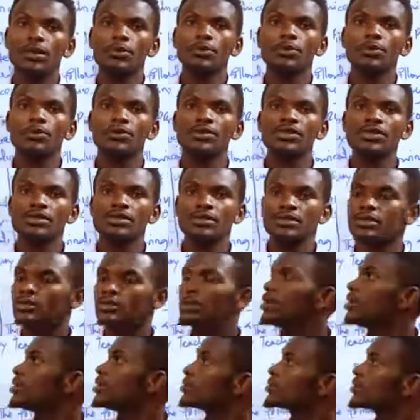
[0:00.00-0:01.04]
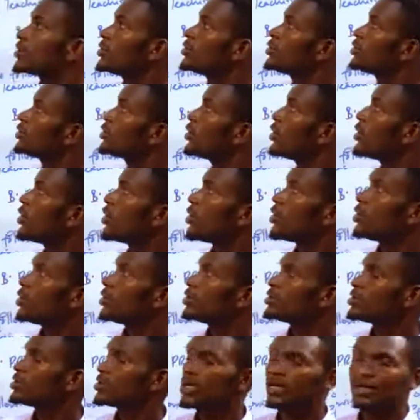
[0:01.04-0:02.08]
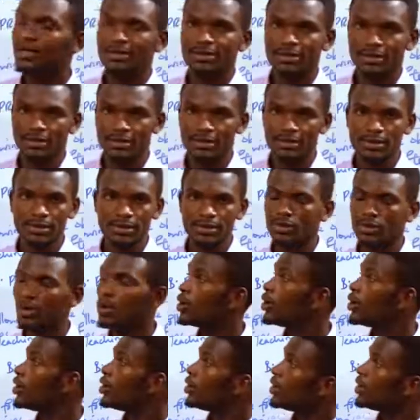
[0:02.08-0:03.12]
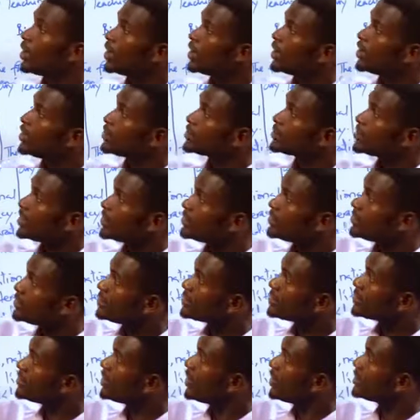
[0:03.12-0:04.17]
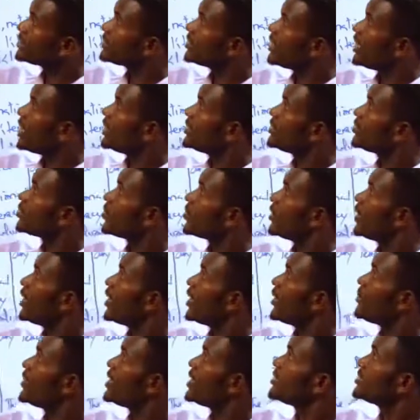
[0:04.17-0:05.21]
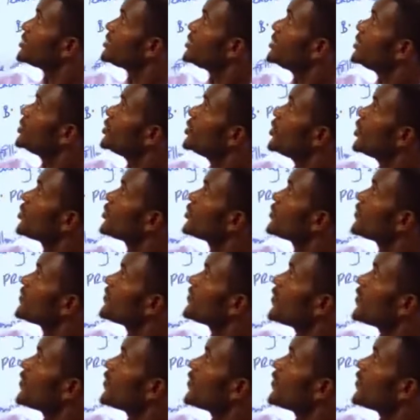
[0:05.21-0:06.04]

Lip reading: up with social changes. So changes that done were based on